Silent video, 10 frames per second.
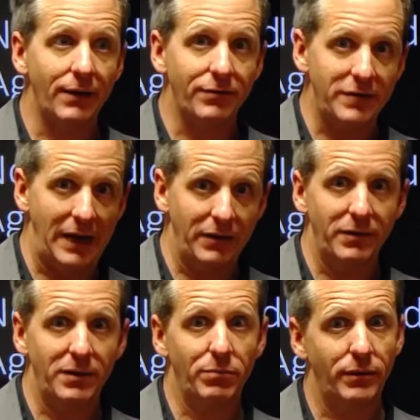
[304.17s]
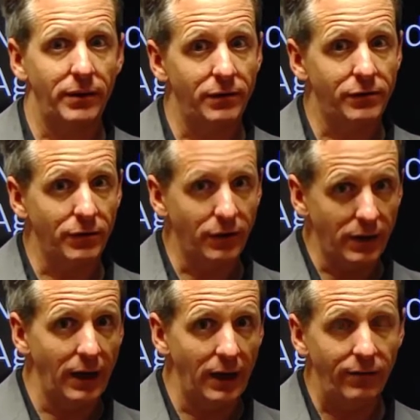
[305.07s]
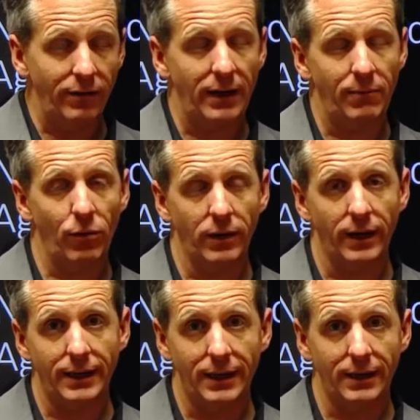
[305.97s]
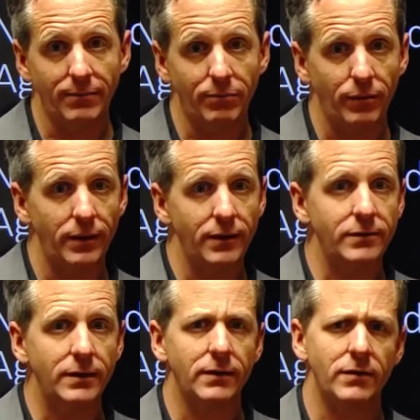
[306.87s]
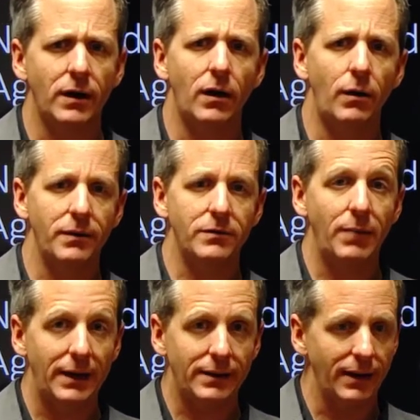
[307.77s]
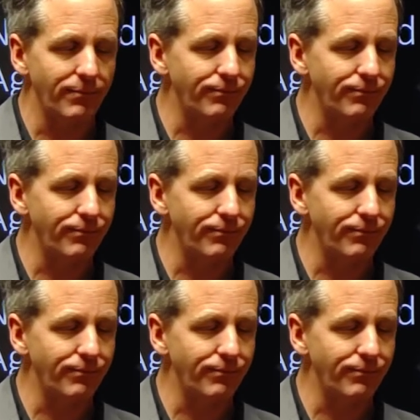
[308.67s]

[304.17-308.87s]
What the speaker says: of salaried employees to look a hell of a lot more like gig employees, and it's not always a bad thing.